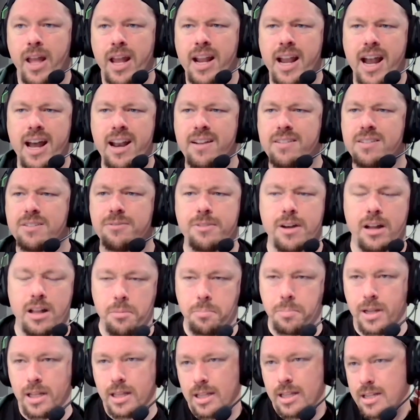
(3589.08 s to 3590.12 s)
kind of
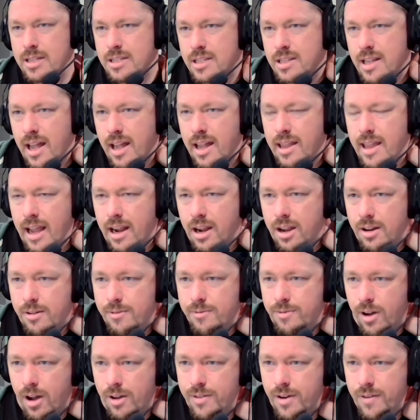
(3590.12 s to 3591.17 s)
developing this, and that could
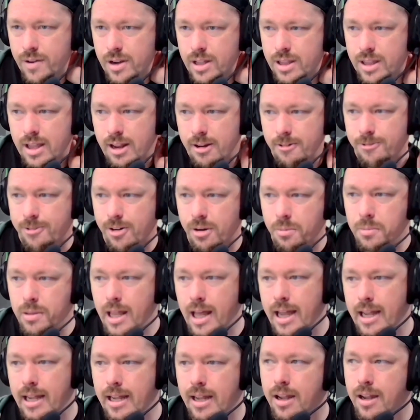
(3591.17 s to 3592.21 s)
involve everything from
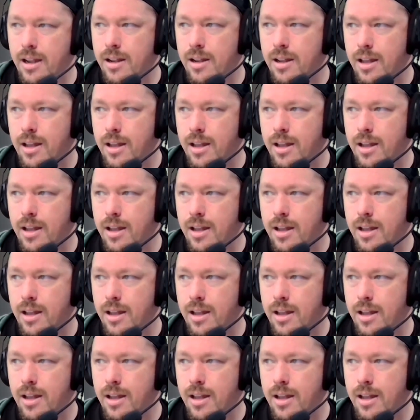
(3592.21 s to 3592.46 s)
like